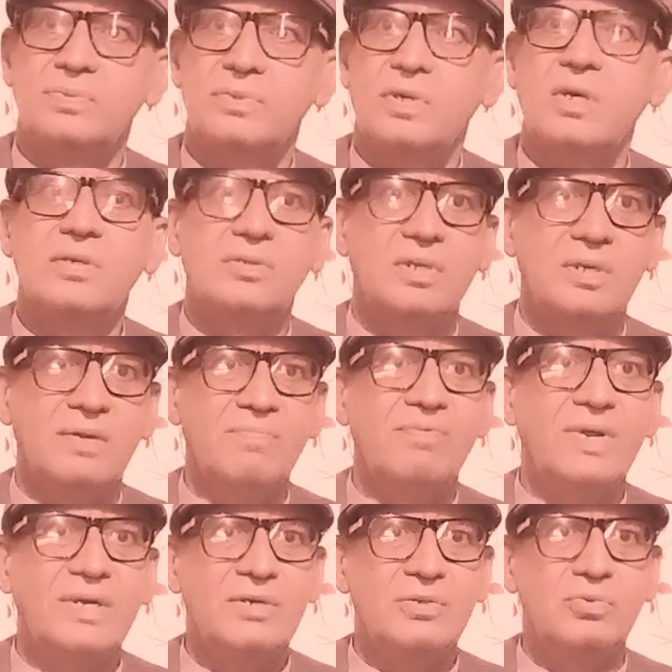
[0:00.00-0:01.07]
or the
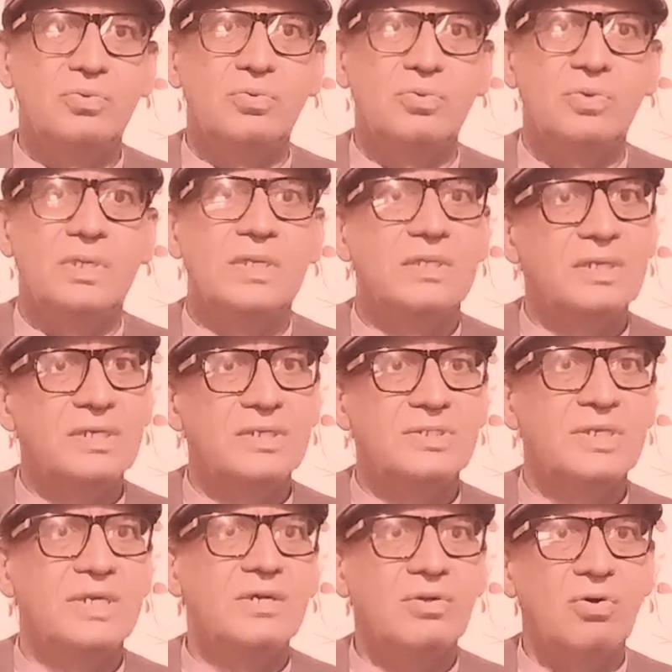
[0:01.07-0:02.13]
lymphoid tissue, they
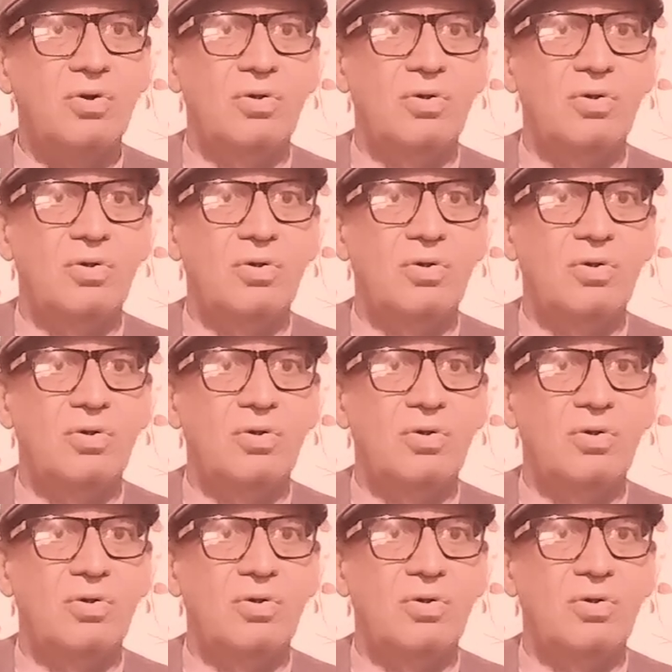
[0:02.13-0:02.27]
send